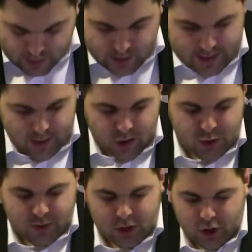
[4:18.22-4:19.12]
it has
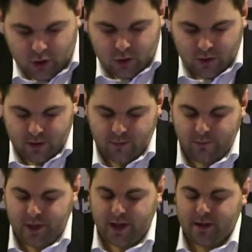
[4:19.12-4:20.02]
also been shown
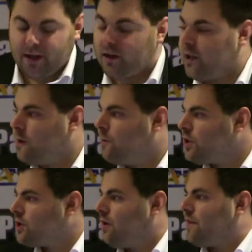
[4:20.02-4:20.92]
that an
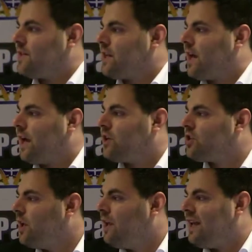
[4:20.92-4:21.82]
inhibition of S E
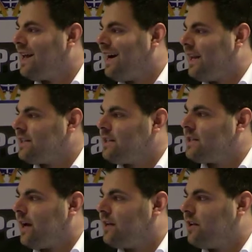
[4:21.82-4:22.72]
H
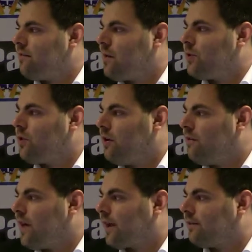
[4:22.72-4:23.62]
enhances the anti-inflammatory
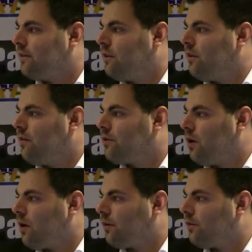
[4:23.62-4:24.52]
effects of
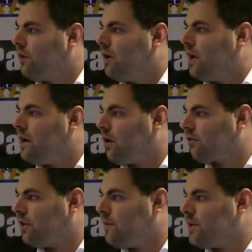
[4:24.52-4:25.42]
COX and
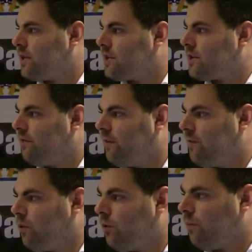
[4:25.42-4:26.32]
LOX inhibitors in
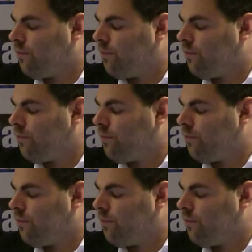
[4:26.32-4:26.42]
vivo.